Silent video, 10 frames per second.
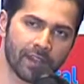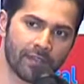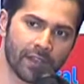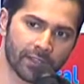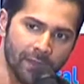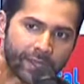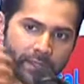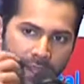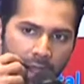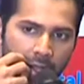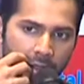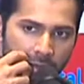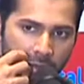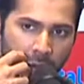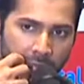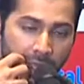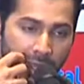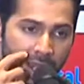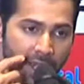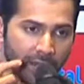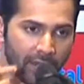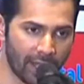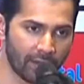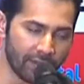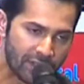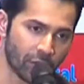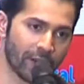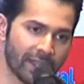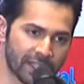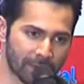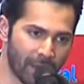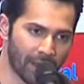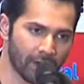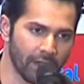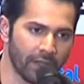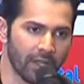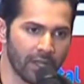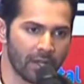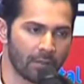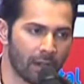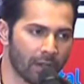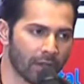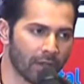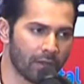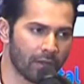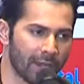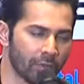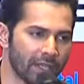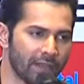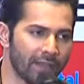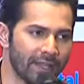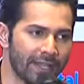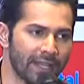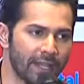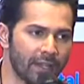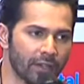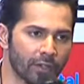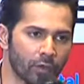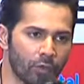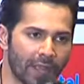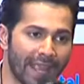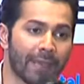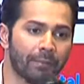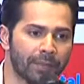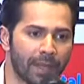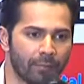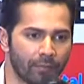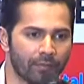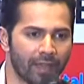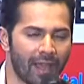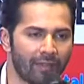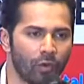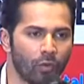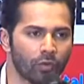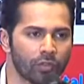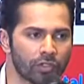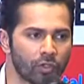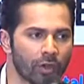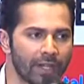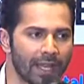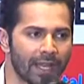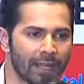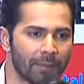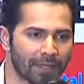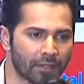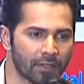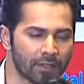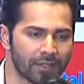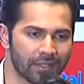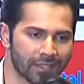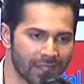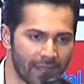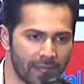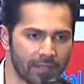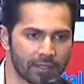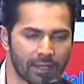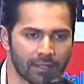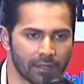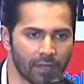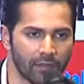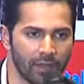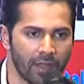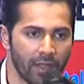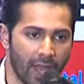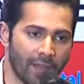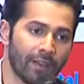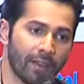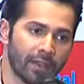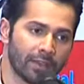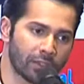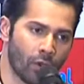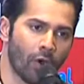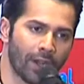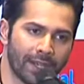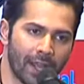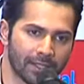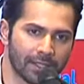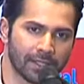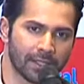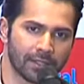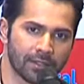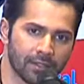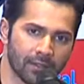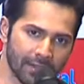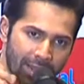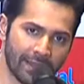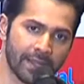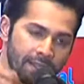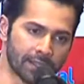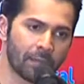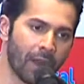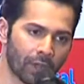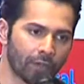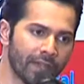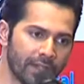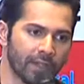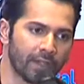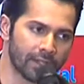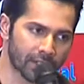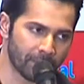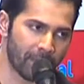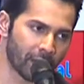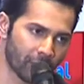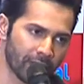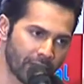and V F X-wise, they are quite ahead, and we should get inspired. But uh, I don't think we need to ape them. We have our own storytelling methods and styles and stuff. And where song and dance is concerned, that is part of Indian culture, part of